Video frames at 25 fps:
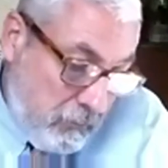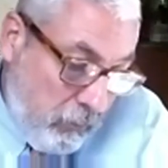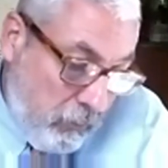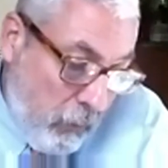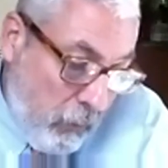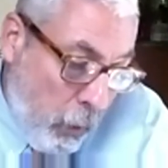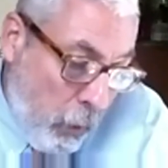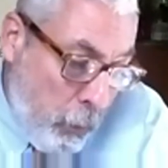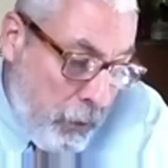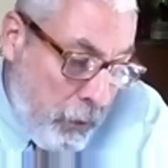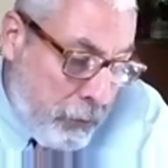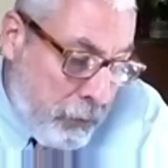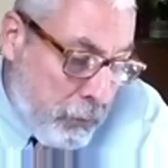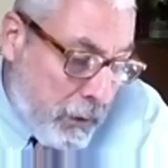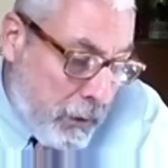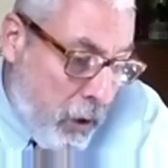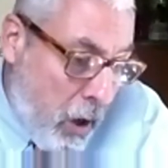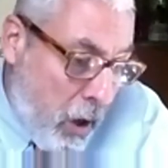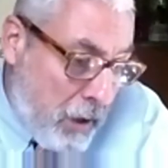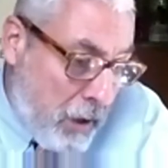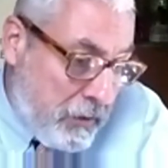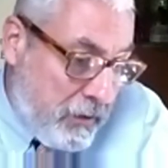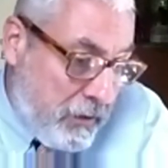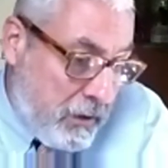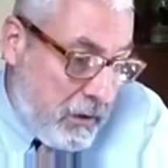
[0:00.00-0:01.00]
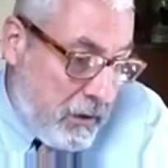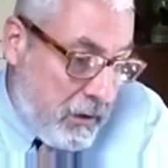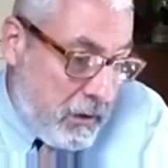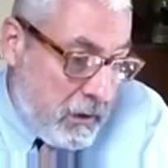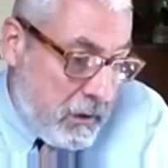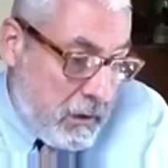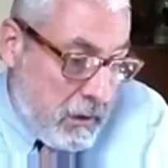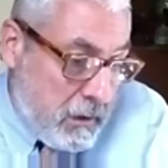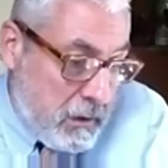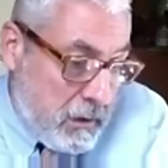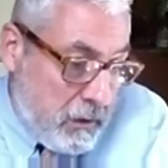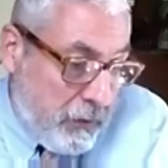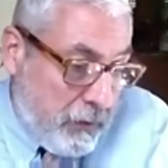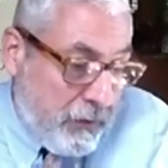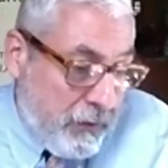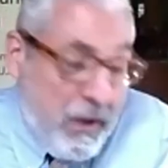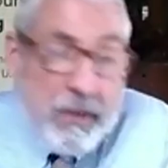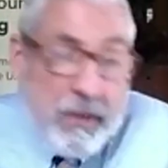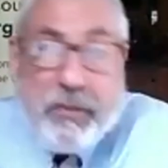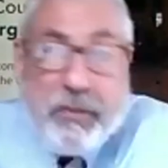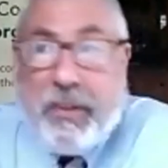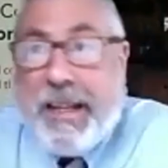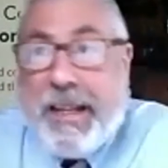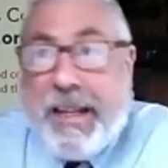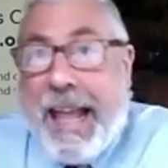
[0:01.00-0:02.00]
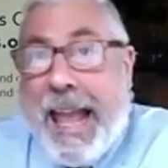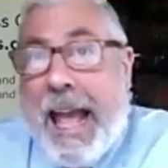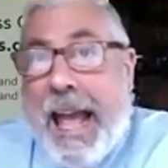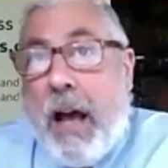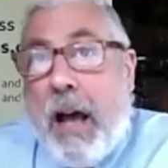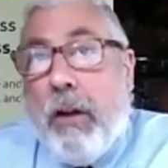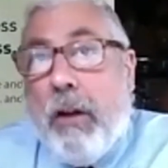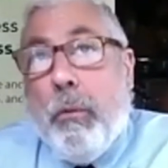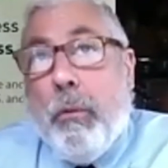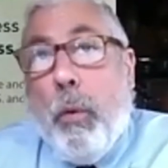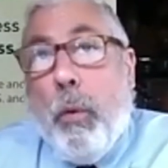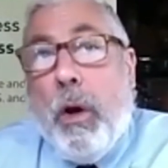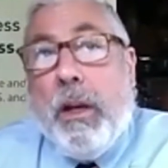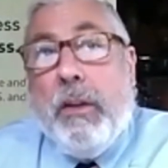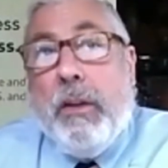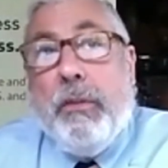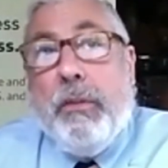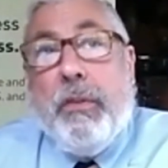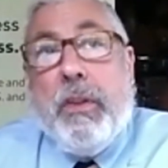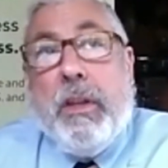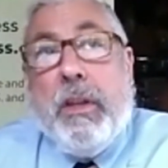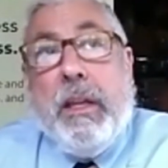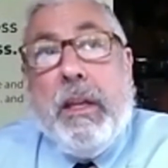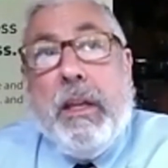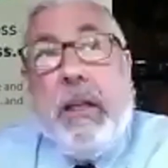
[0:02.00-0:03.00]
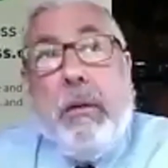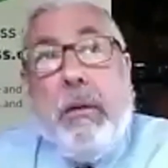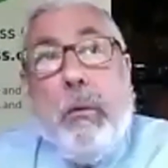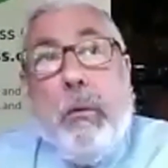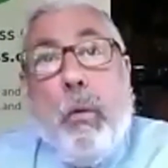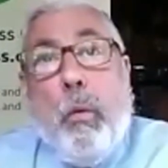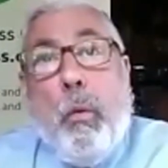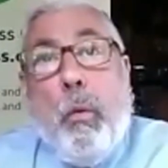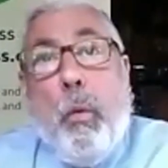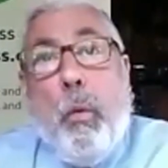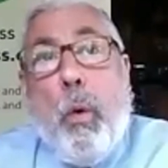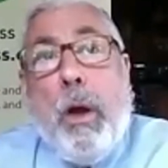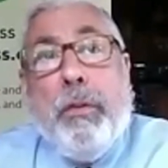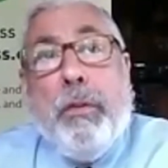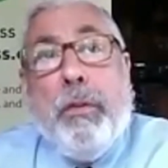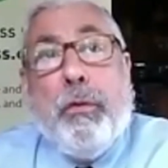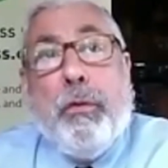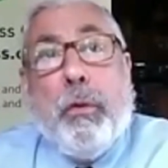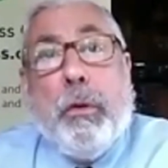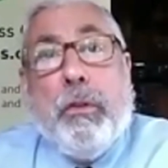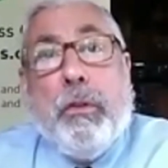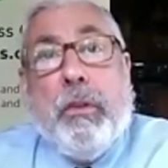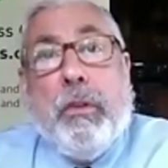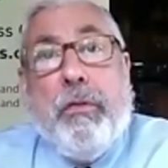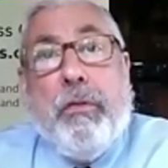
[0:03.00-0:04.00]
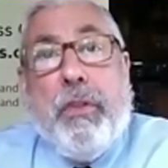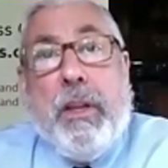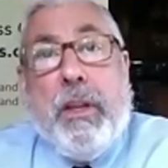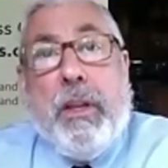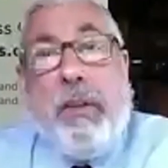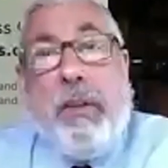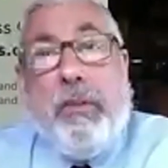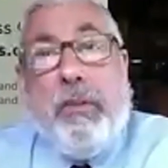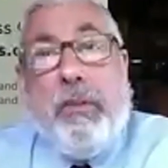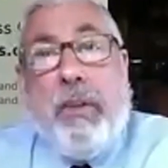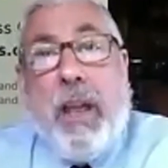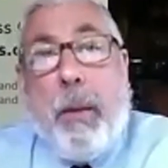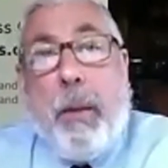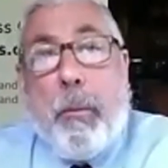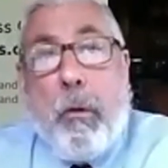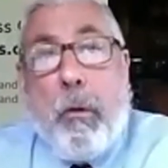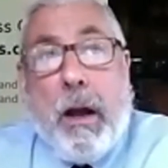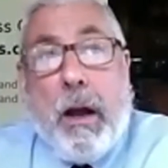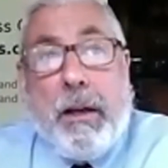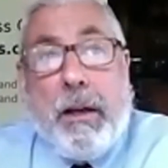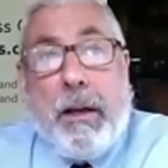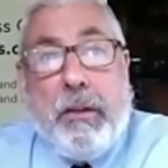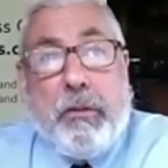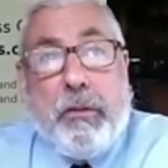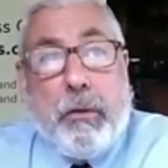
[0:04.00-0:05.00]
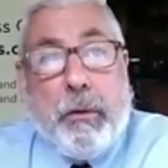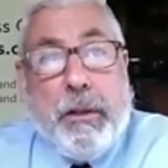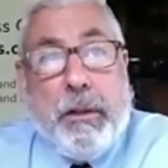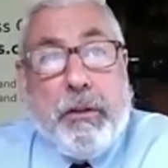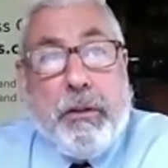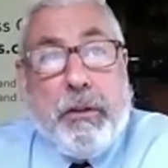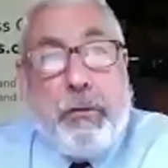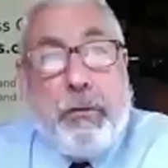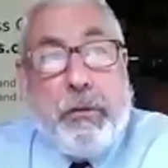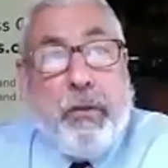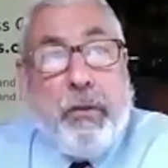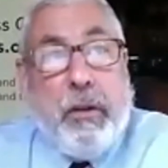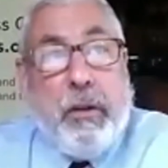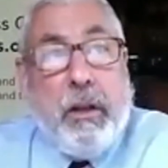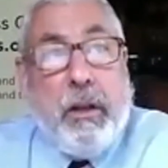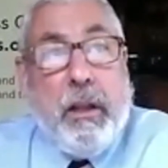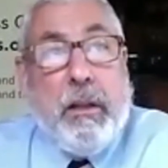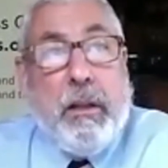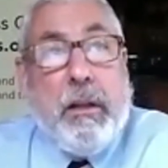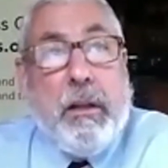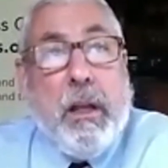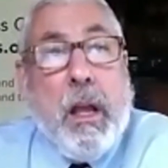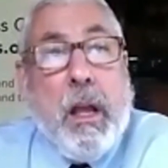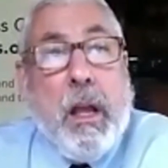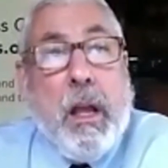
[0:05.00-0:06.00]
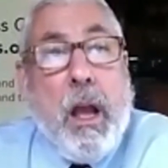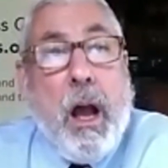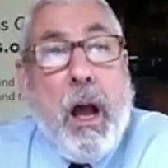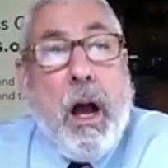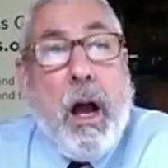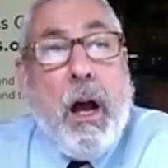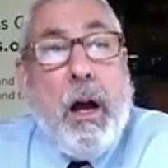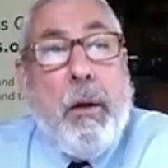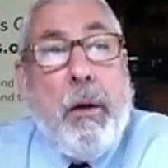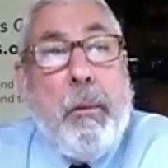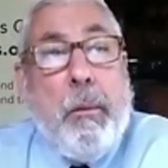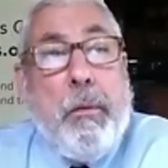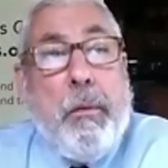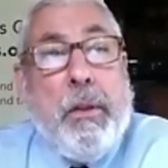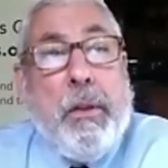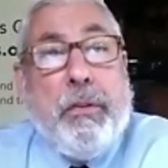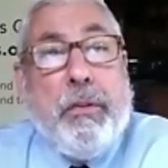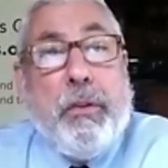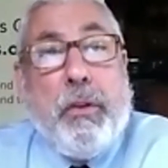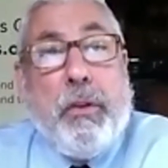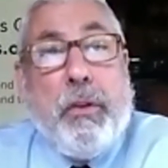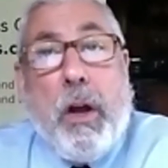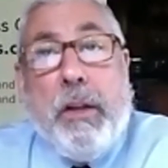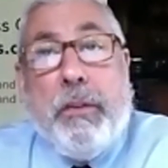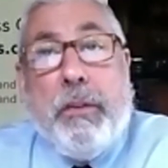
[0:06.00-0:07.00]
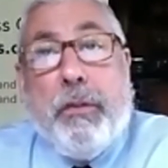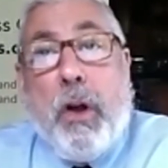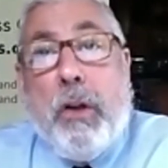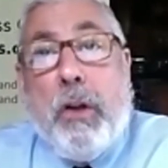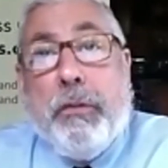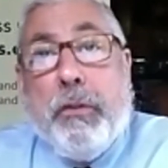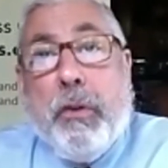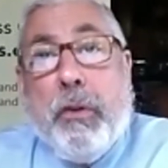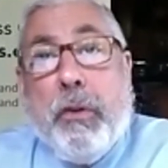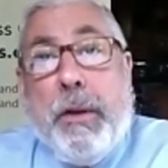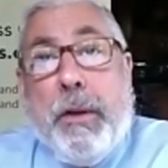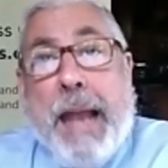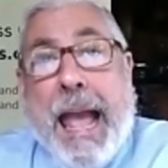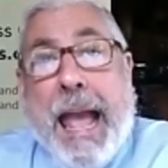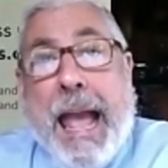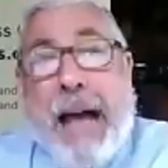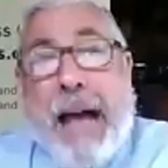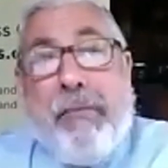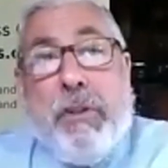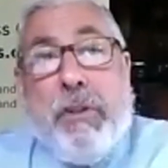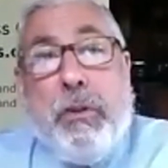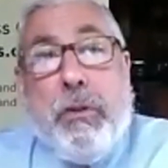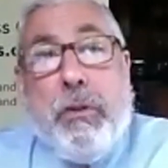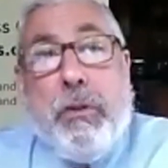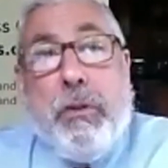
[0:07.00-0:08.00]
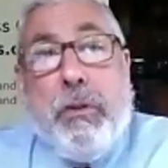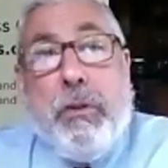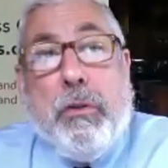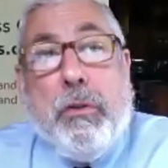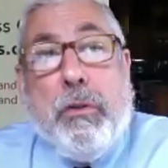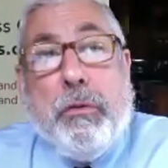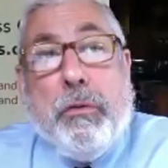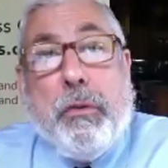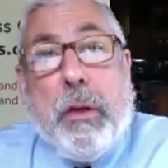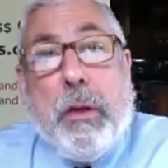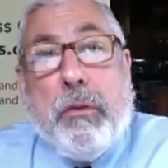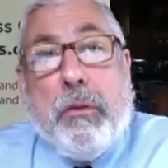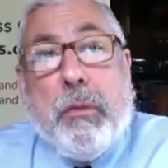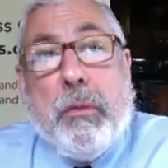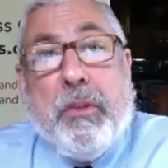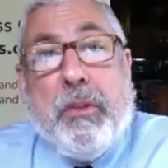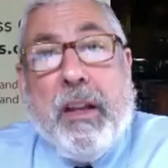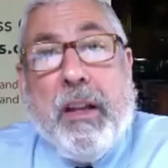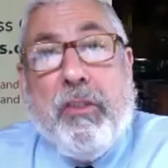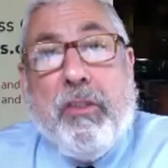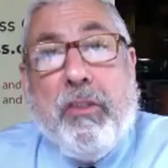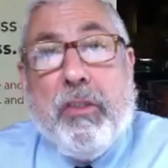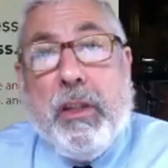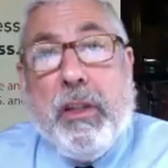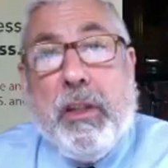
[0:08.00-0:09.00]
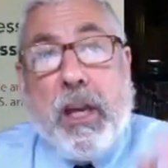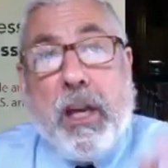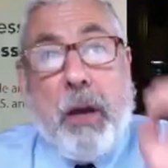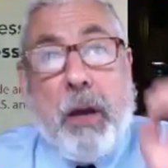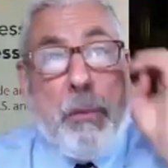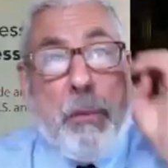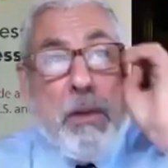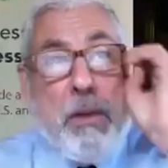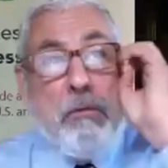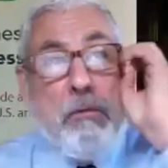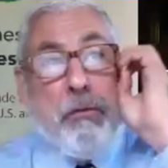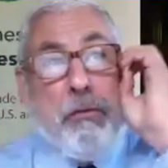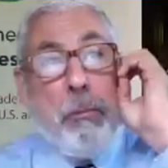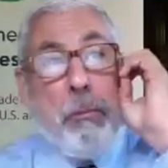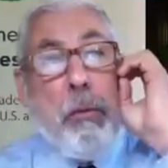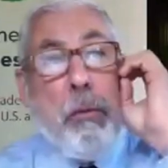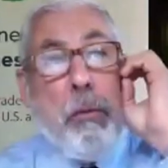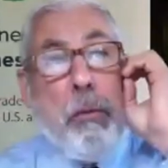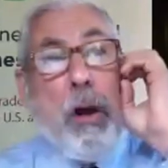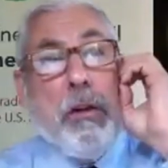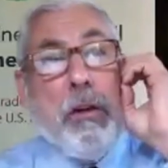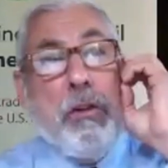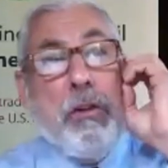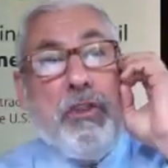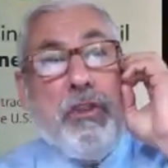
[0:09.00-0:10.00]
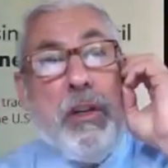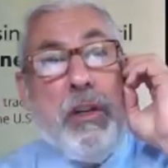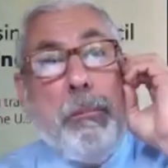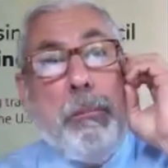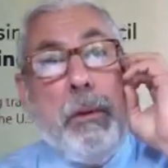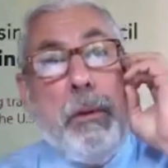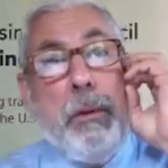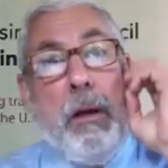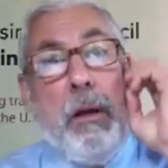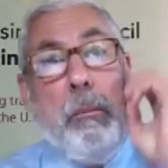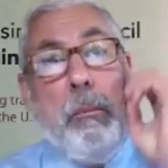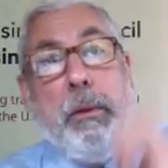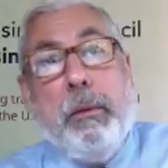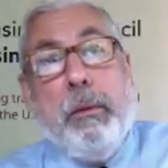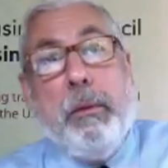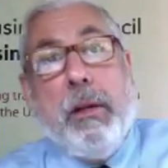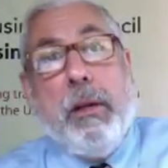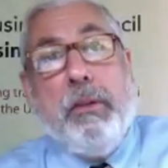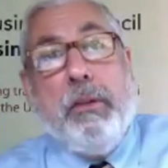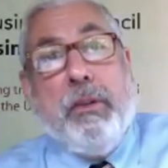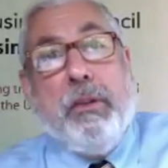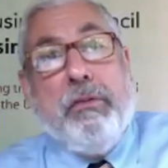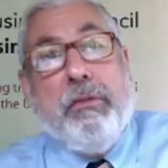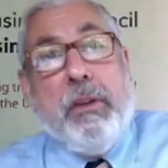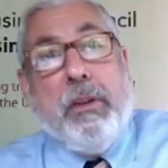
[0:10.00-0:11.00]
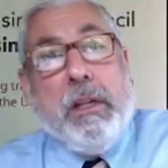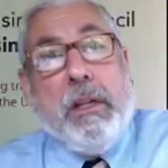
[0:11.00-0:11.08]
with regard to sussing out what sorts of things the Emiratis are interested in. It's also an avenue to potentially come in for partnership, because if